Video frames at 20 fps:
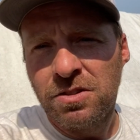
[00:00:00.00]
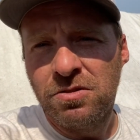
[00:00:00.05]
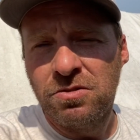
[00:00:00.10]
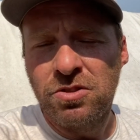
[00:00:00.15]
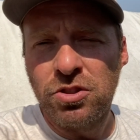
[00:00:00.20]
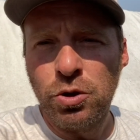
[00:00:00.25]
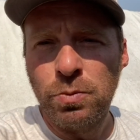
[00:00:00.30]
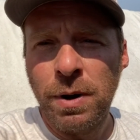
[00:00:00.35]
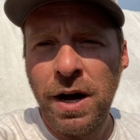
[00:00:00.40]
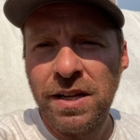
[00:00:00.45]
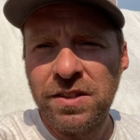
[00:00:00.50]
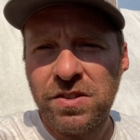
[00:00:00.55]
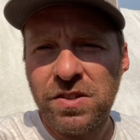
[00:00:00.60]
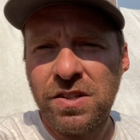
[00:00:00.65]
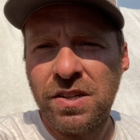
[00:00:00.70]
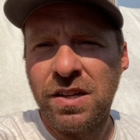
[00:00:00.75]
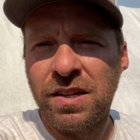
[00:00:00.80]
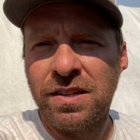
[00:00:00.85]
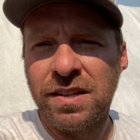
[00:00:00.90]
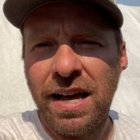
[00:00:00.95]
two
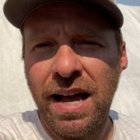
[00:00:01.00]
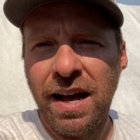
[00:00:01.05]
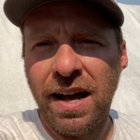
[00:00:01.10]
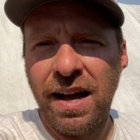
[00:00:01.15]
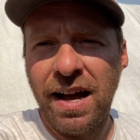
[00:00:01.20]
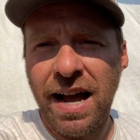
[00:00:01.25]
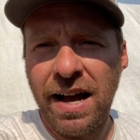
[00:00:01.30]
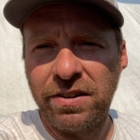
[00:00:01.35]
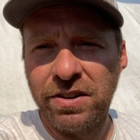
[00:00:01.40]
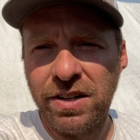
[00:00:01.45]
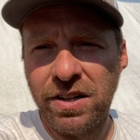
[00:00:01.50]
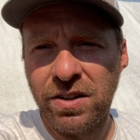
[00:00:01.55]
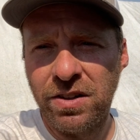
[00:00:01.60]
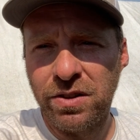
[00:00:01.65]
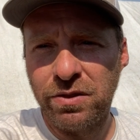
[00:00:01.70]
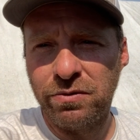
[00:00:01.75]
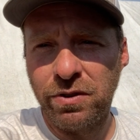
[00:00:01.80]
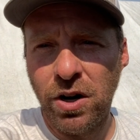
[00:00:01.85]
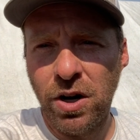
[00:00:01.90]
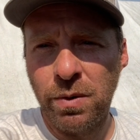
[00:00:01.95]
months uh, out here on
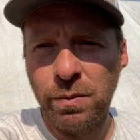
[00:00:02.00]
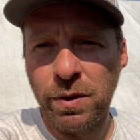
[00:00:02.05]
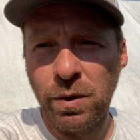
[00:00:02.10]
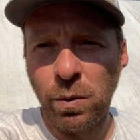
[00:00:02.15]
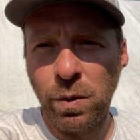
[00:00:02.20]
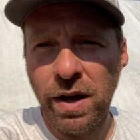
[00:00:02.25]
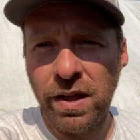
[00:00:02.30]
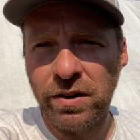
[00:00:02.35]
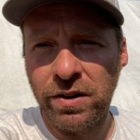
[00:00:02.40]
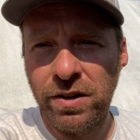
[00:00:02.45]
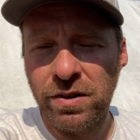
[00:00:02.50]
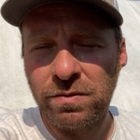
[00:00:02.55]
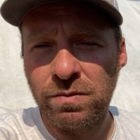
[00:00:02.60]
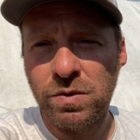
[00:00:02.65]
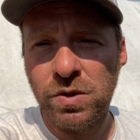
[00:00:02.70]
the farm in the weather.